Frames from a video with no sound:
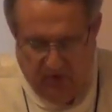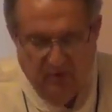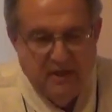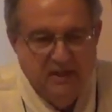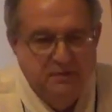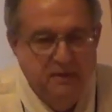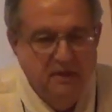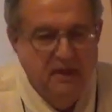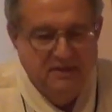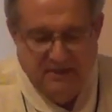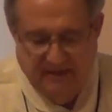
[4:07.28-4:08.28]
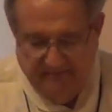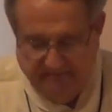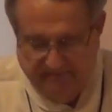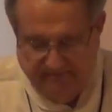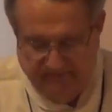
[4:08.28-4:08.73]
Old Testament lesson?
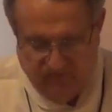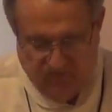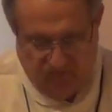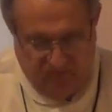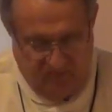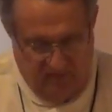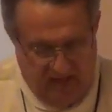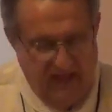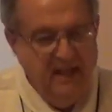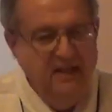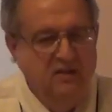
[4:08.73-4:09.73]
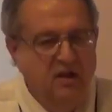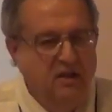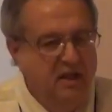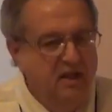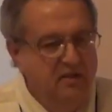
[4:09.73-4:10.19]
Had he
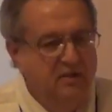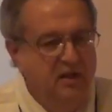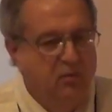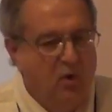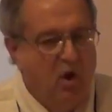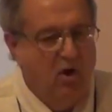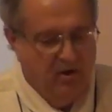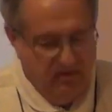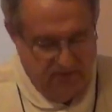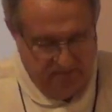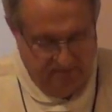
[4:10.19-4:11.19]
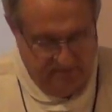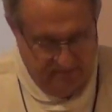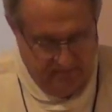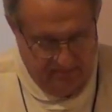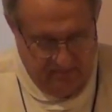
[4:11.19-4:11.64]
done anything wrong?
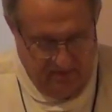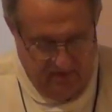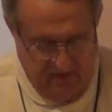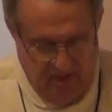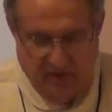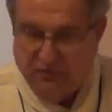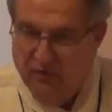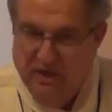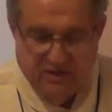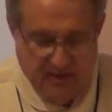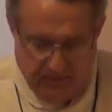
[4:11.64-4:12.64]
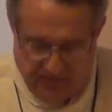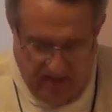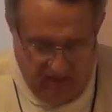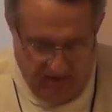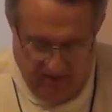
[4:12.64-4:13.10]
His friends kept
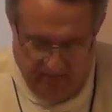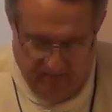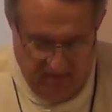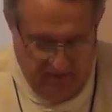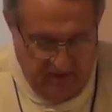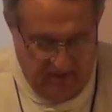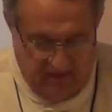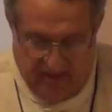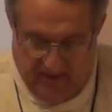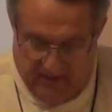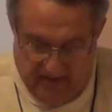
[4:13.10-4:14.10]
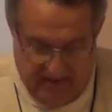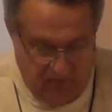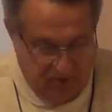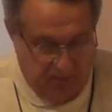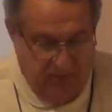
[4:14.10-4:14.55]
telling him that
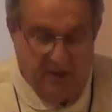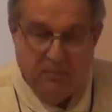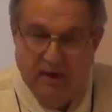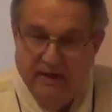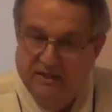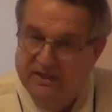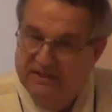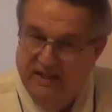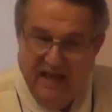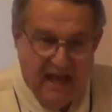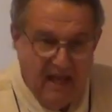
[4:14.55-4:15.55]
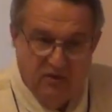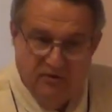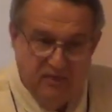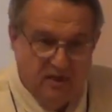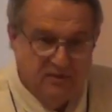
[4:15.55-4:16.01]
he was being punished because he had to
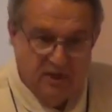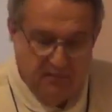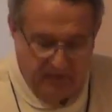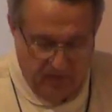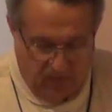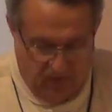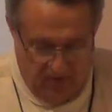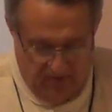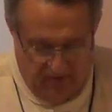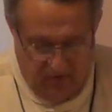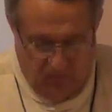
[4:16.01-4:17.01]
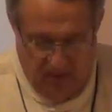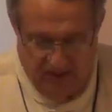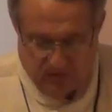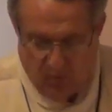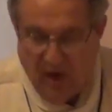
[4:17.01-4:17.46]
have done something wrong.
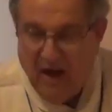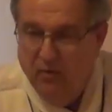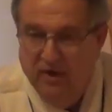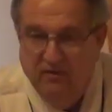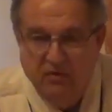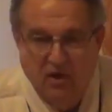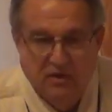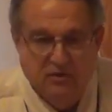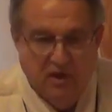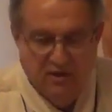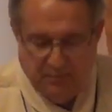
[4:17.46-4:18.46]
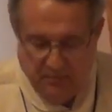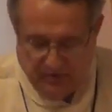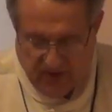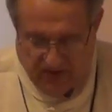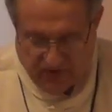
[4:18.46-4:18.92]
Otherwise, why would he have lost all his
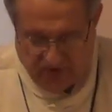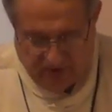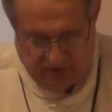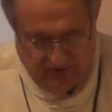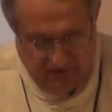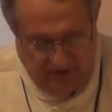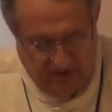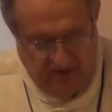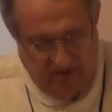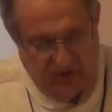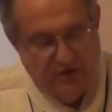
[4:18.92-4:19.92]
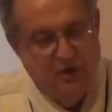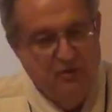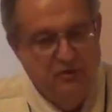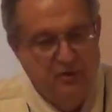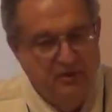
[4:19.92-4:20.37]
possessions, his
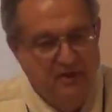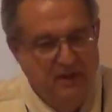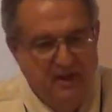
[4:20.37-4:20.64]
children?